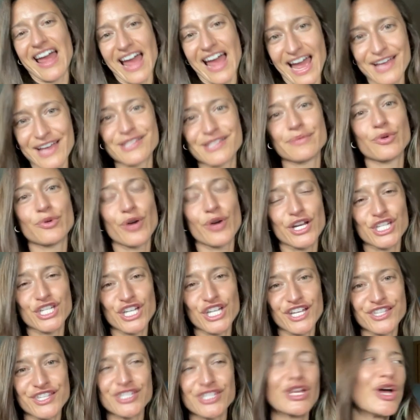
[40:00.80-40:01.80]
ask some
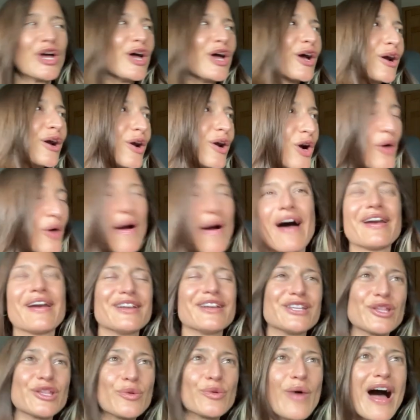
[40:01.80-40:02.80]
questions, go out
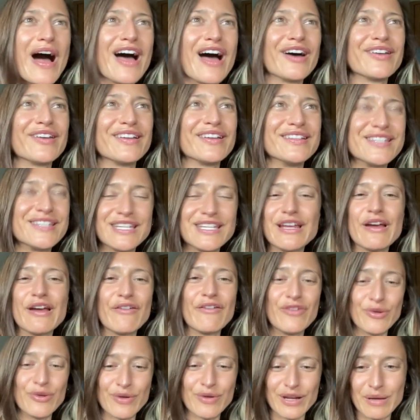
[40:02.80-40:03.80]
into the wild and see
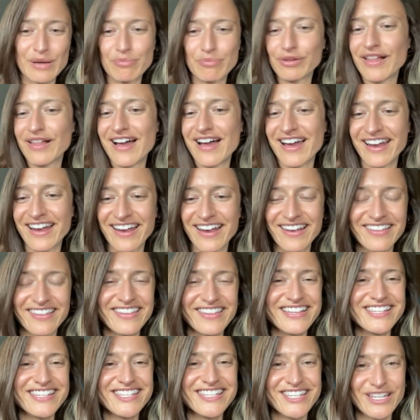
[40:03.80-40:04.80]
if you can apply
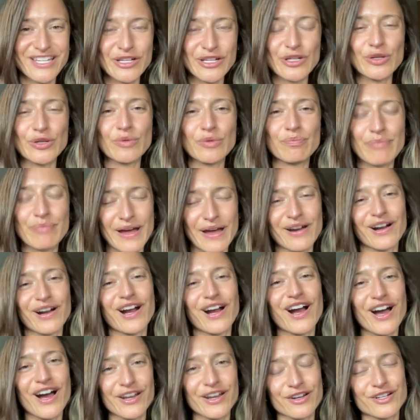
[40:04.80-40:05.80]
this to
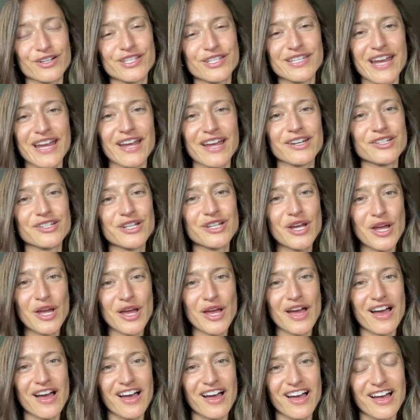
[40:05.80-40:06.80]
better understand
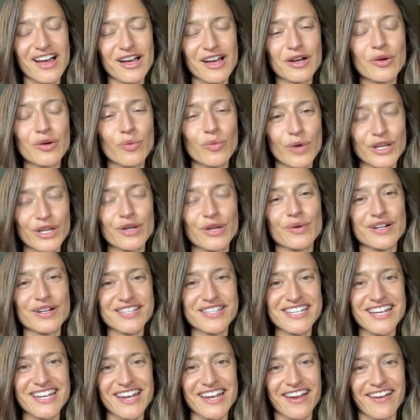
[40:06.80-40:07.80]
what you are
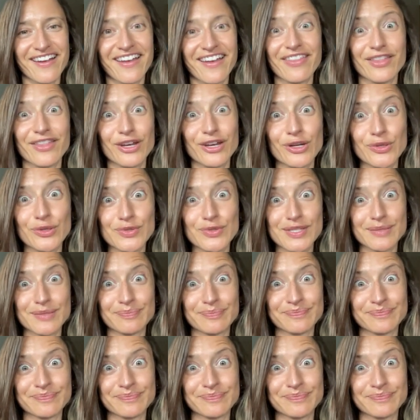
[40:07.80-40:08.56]
seeing in the news.